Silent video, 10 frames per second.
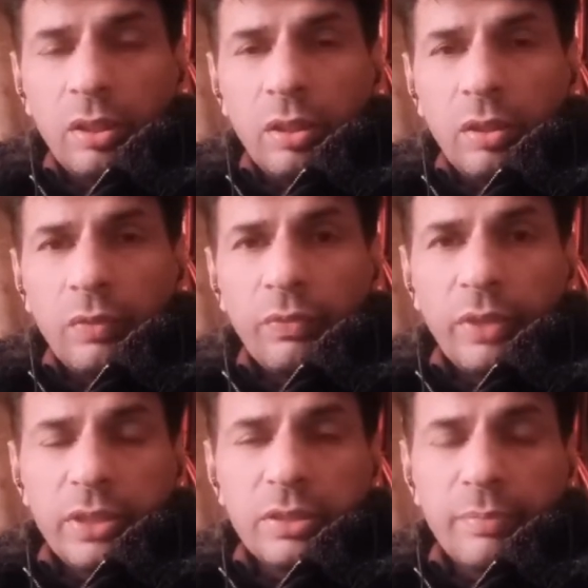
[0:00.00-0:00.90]
what is
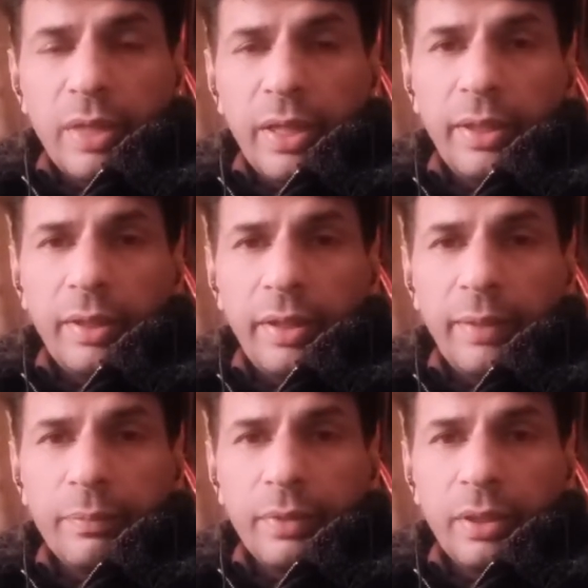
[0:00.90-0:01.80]
my name
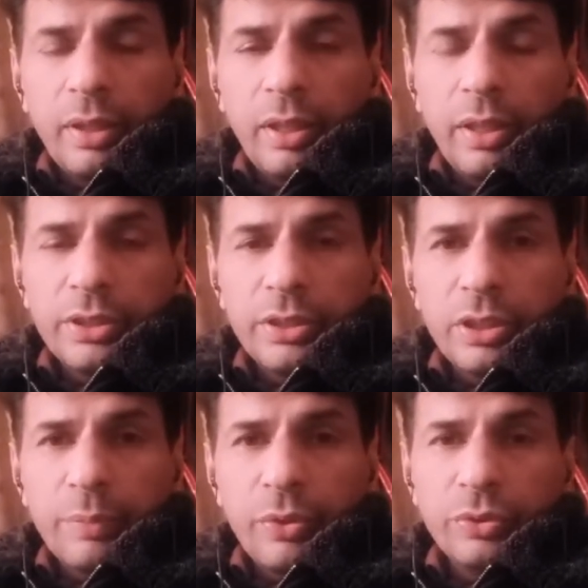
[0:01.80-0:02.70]
relationship
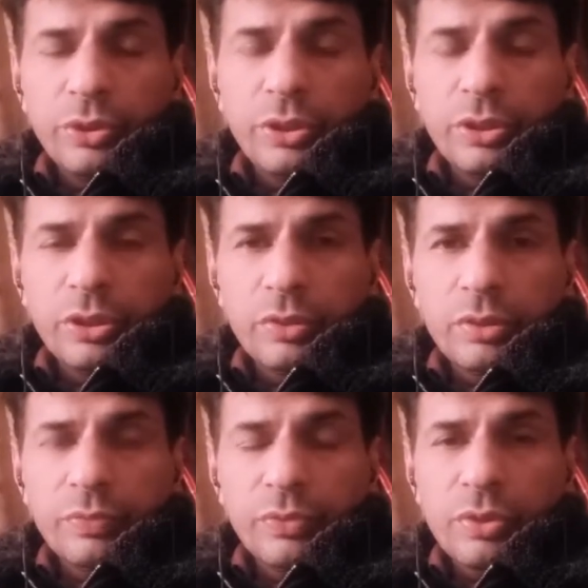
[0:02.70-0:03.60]
to Jesus
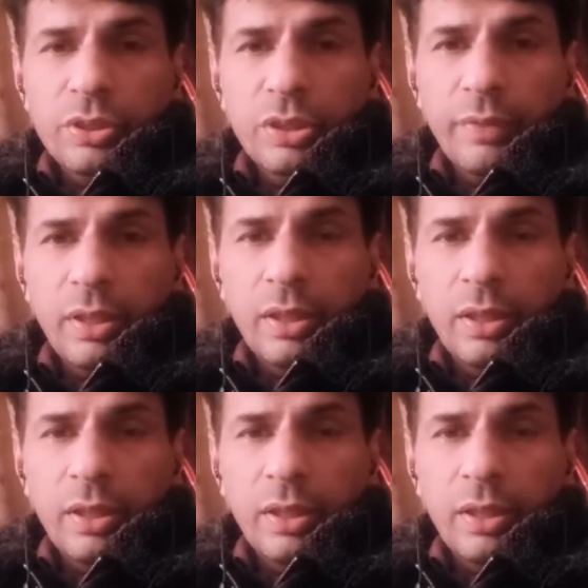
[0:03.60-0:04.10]
47?